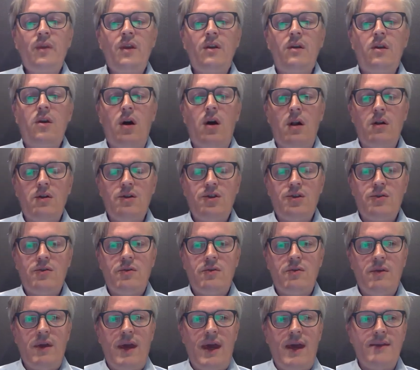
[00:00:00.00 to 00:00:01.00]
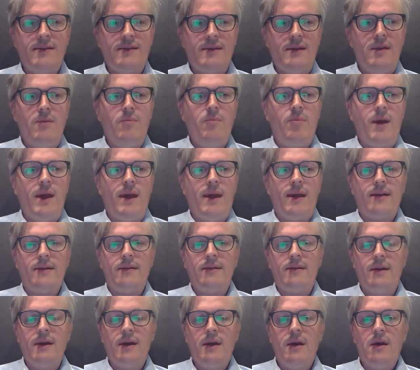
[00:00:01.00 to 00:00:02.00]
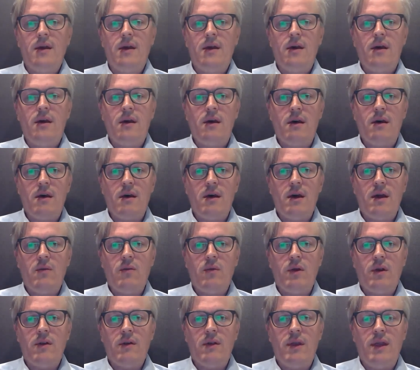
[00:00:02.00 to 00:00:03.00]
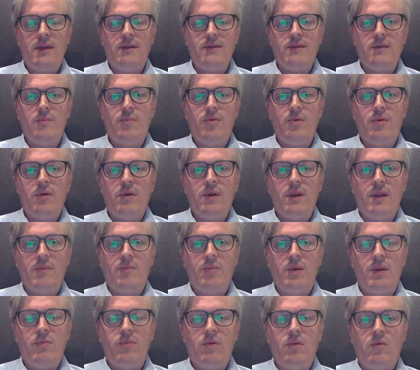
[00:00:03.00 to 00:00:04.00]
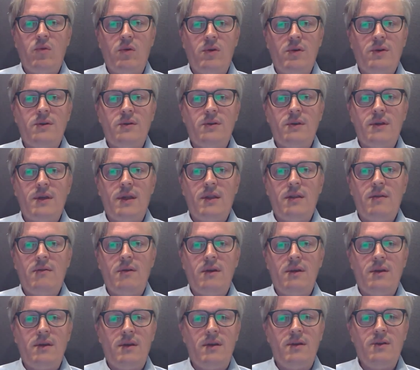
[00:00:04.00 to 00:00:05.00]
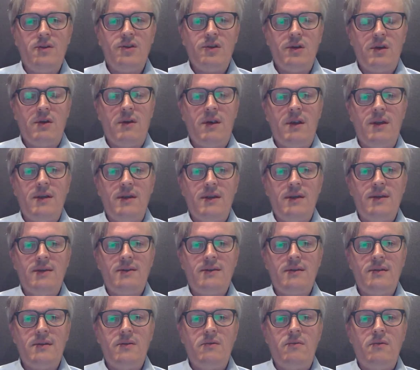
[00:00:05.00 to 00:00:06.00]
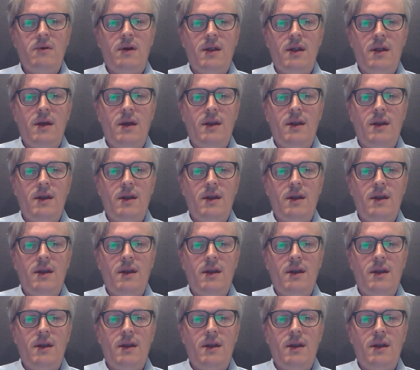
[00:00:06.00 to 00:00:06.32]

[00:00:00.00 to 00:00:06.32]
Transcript: culture has an impact, and where it's important that people work together and can share ideas and do